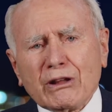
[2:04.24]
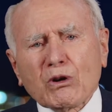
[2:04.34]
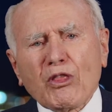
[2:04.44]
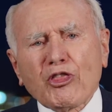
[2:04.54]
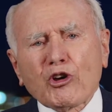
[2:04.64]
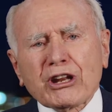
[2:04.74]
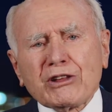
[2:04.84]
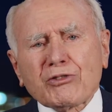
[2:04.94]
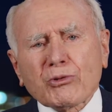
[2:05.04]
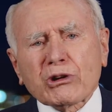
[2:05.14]
There were
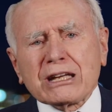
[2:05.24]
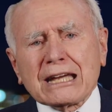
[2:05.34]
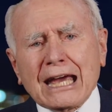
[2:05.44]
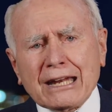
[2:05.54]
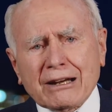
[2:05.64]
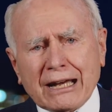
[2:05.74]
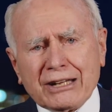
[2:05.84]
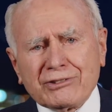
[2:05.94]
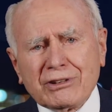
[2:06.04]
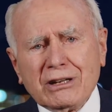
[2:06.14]
33
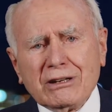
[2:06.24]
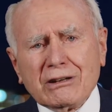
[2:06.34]
candidates,